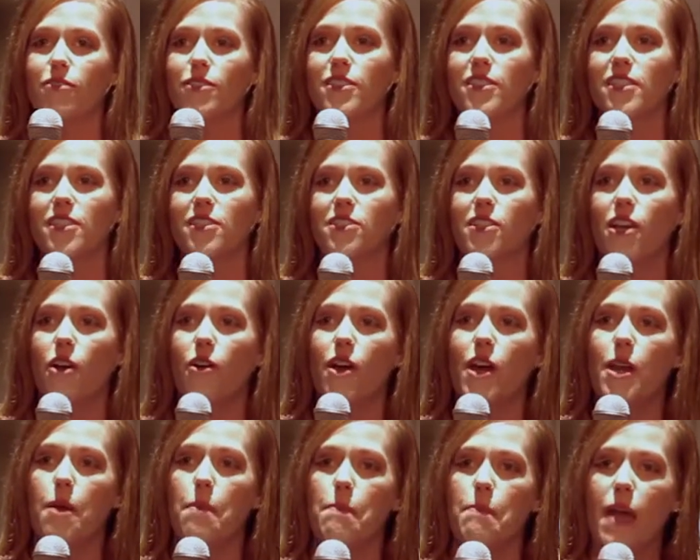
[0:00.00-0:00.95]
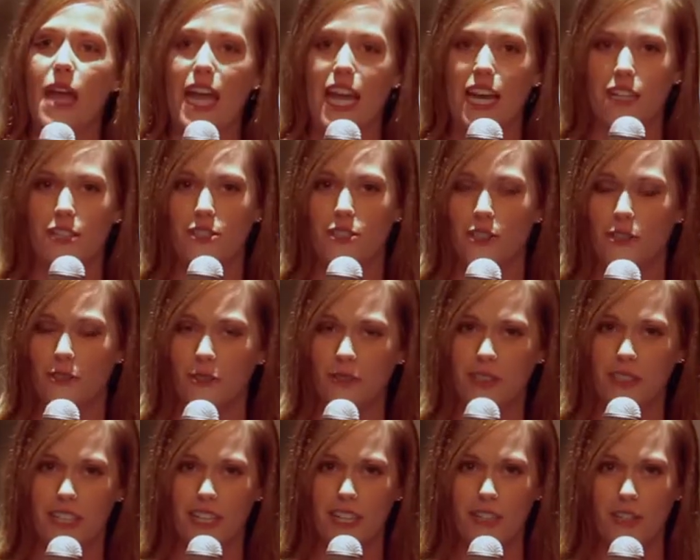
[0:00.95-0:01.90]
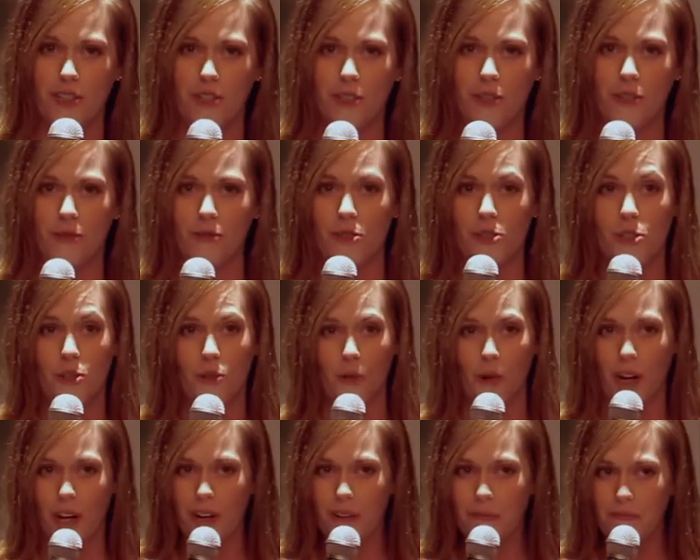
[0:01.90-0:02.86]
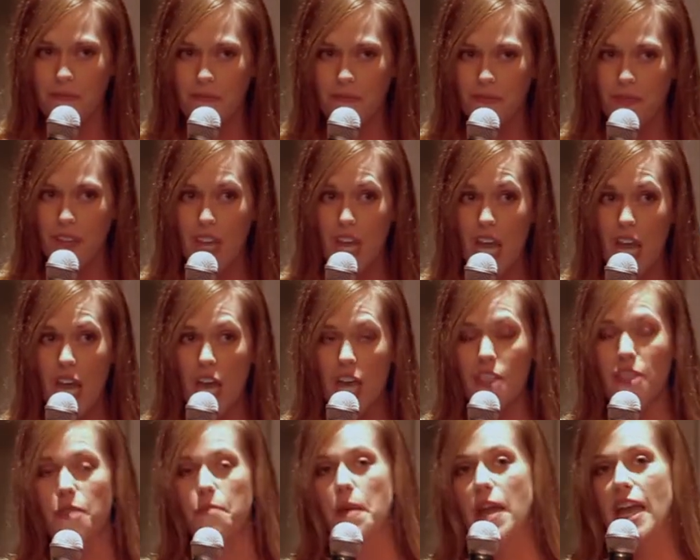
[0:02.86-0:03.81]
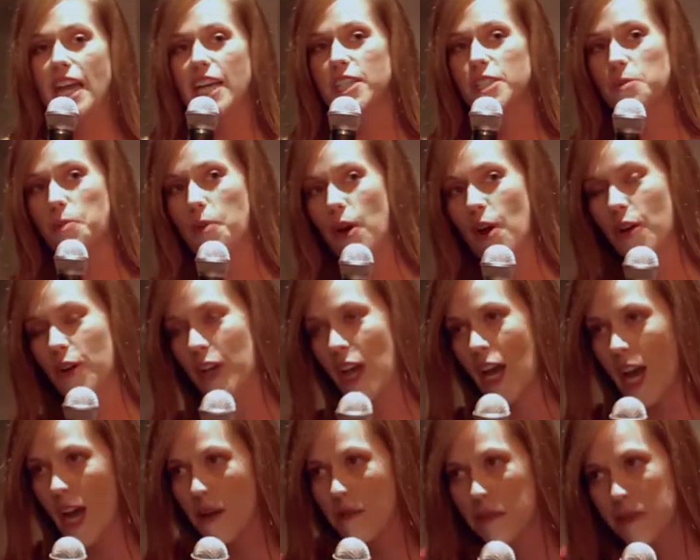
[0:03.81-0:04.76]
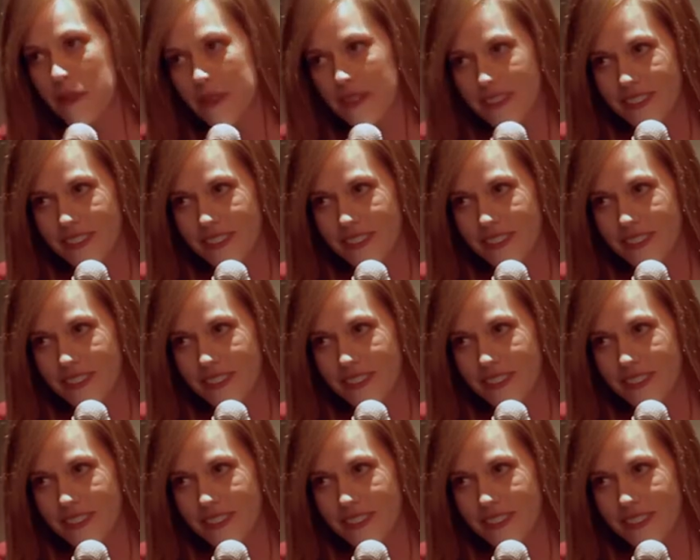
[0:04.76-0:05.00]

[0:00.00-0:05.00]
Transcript: Francisco and a band used it to tour. The band broke up.